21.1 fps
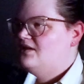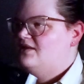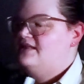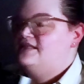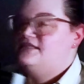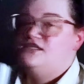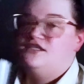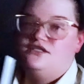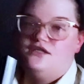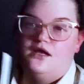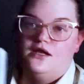This
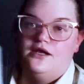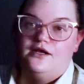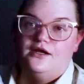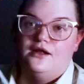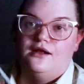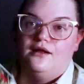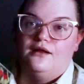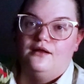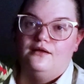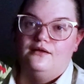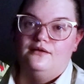is not at
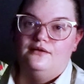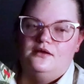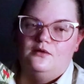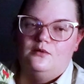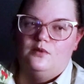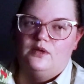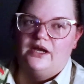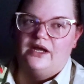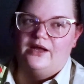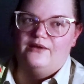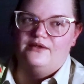all
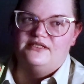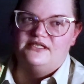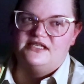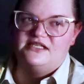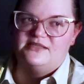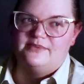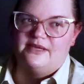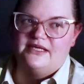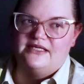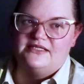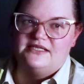what I was
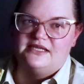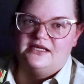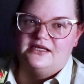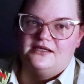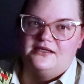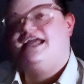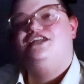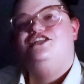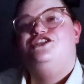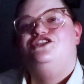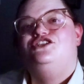expecting.
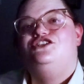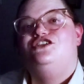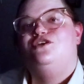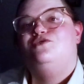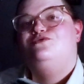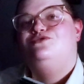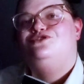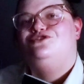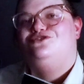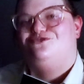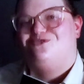It's so
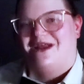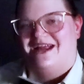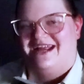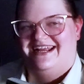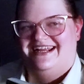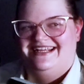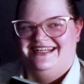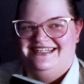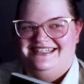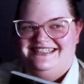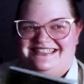
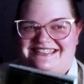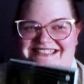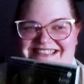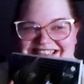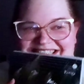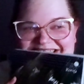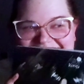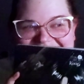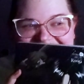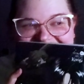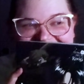
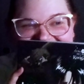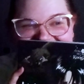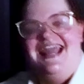strange.